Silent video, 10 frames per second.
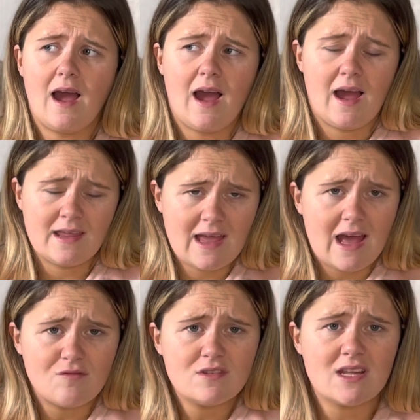I
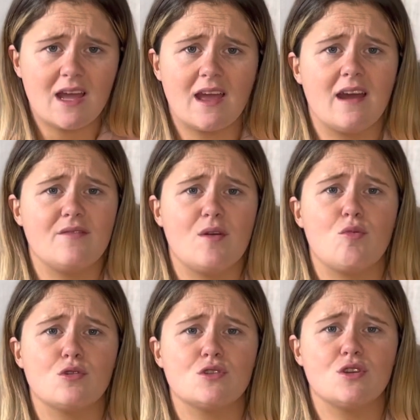can retire if I
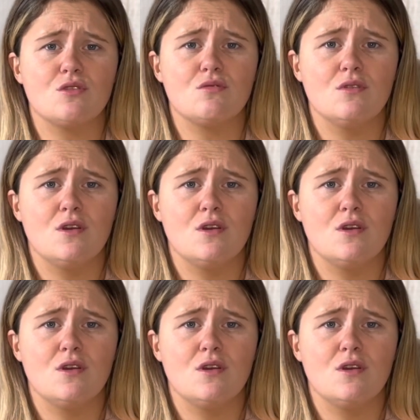want to.